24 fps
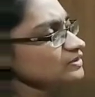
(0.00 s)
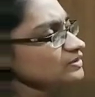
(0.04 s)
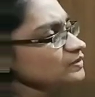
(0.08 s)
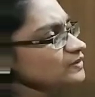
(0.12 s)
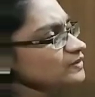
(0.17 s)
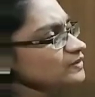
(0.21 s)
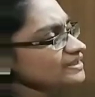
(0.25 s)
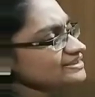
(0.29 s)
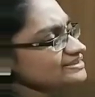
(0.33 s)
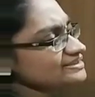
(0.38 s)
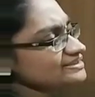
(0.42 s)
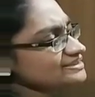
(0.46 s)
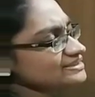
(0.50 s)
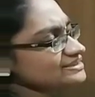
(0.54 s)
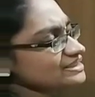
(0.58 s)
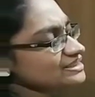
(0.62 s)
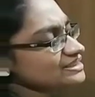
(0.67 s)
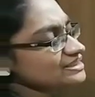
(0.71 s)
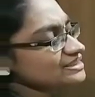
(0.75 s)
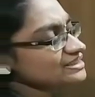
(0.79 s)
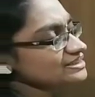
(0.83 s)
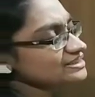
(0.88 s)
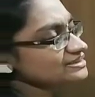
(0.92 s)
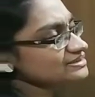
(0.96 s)
the question
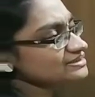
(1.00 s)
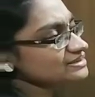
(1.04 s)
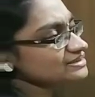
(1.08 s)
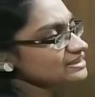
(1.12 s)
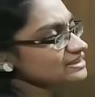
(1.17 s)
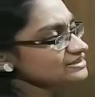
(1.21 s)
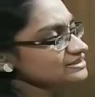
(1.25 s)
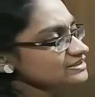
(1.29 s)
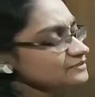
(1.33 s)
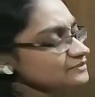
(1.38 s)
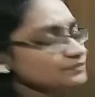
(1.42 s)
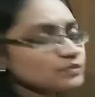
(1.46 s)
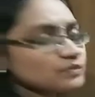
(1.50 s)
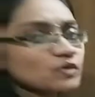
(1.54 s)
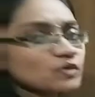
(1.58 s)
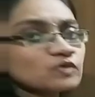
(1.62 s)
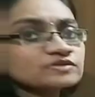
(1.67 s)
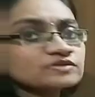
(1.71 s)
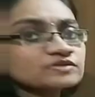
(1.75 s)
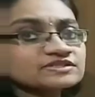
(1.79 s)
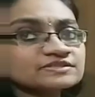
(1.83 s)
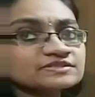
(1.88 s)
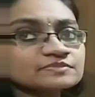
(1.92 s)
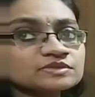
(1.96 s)
is it
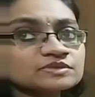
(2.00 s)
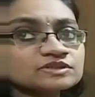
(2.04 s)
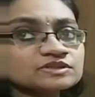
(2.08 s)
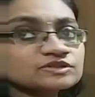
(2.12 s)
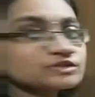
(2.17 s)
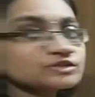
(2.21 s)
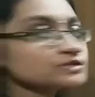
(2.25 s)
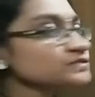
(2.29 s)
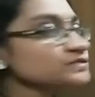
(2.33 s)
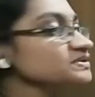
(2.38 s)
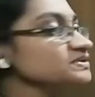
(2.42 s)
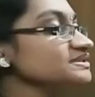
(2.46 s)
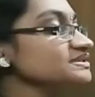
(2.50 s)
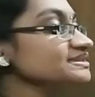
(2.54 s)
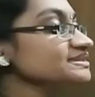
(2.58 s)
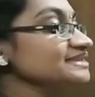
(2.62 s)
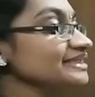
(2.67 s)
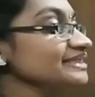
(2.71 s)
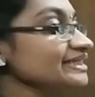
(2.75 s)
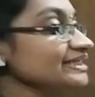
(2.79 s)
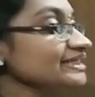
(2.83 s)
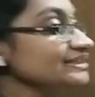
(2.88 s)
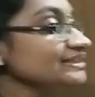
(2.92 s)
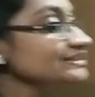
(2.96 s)
possible to
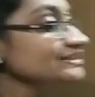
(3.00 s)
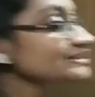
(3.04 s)
see